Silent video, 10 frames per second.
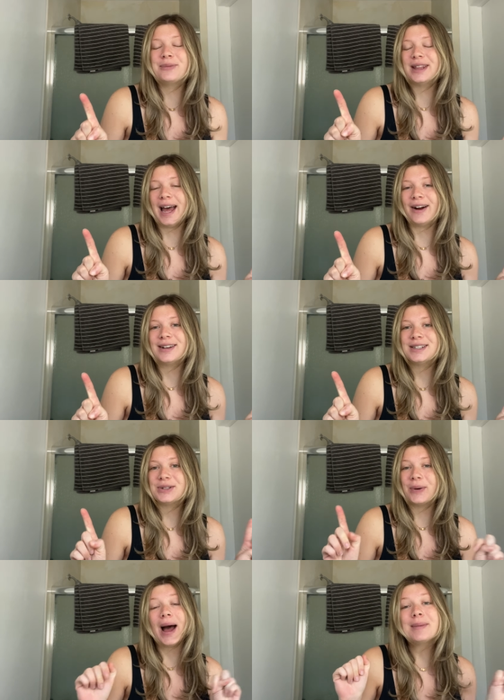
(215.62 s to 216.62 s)
with Harris.
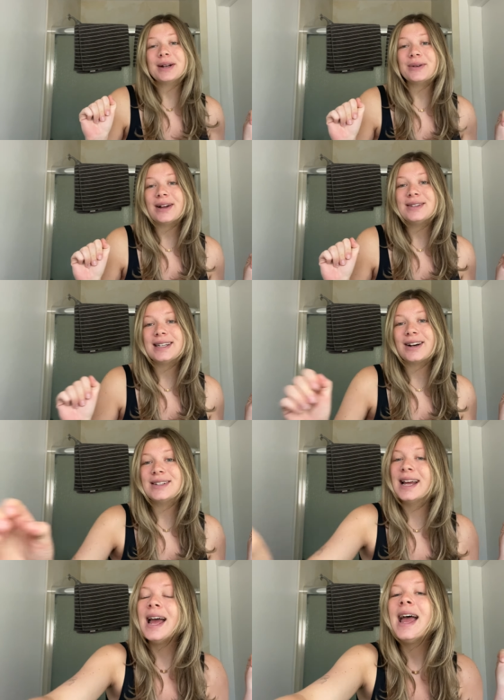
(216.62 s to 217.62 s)
So I'm gonna go
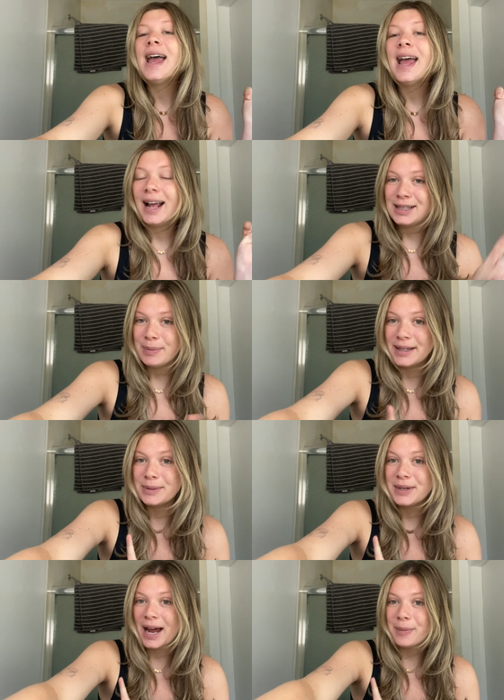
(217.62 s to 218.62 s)
downstairs and spend
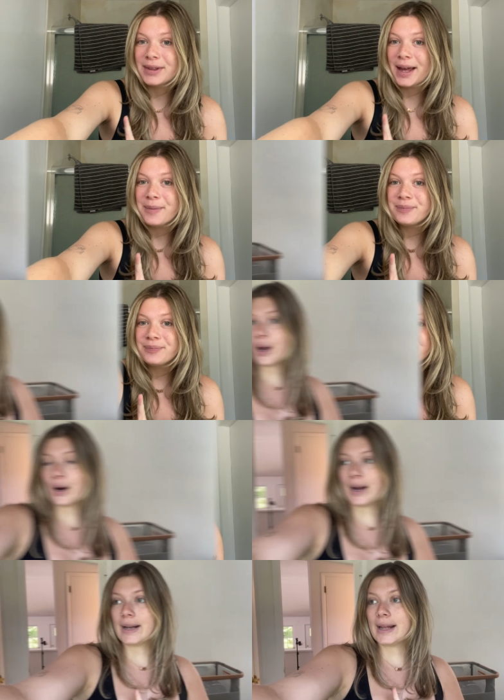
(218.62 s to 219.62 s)
some time with them. All
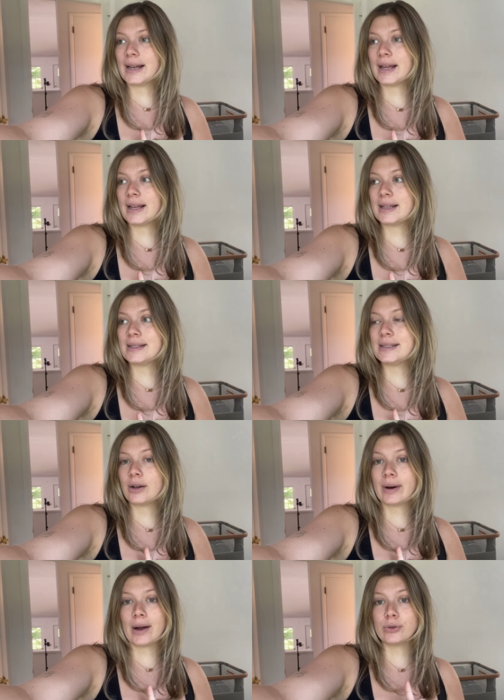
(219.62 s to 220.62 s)
right, it is
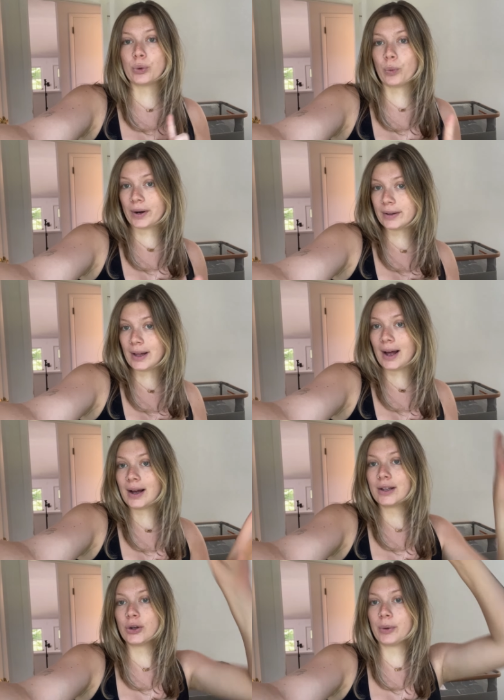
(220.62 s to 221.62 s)
around one
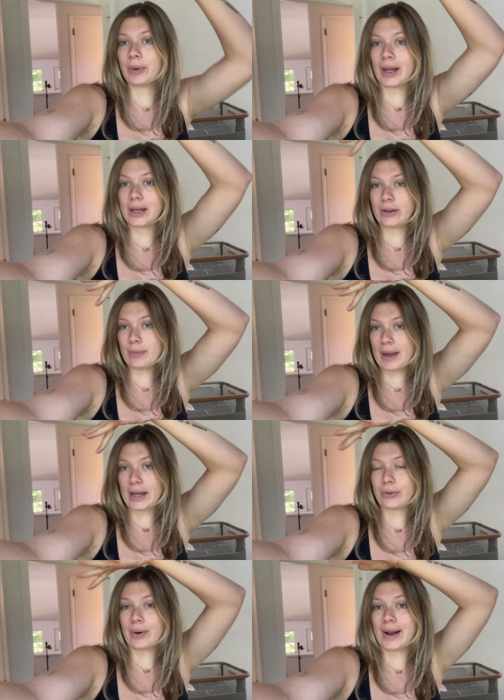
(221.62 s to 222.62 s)
o'clock. You can probably hear the
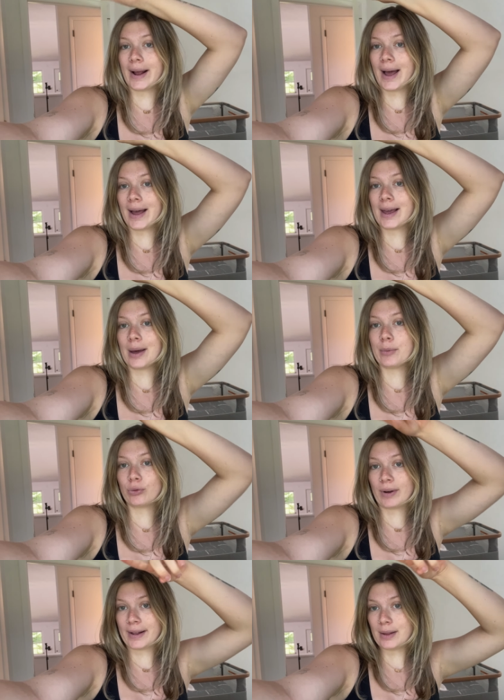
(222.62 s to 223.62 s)
bath running. I am
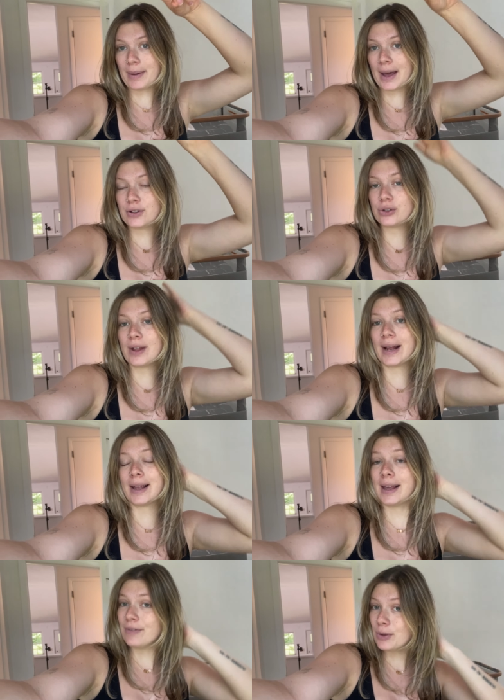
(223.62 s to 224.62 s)
running the bath so that I
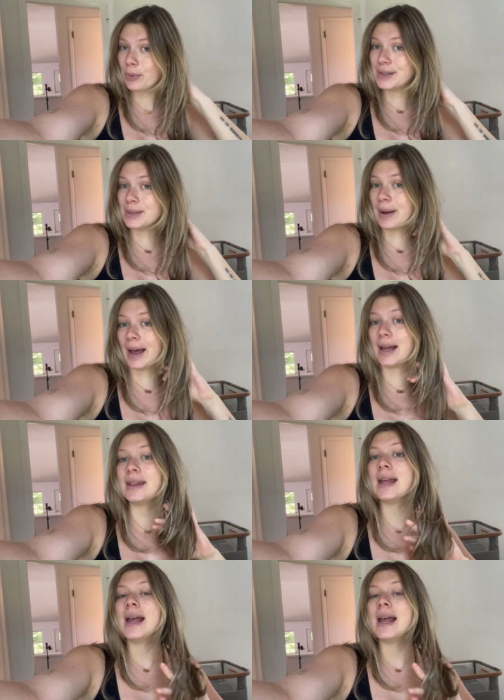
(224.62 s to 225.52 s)
can give the boys a bath